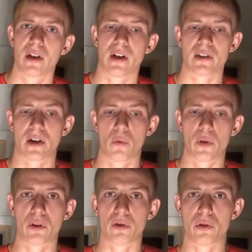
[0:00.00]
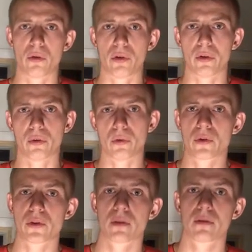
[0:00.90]
is that when you do
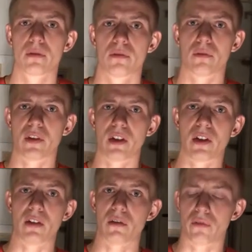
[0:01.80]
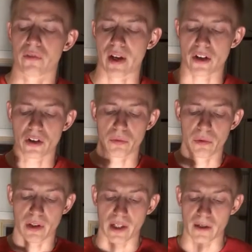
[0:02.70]
use the flasher
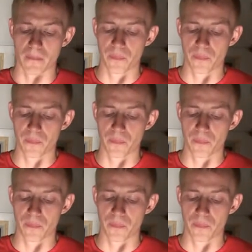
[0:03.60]
relay,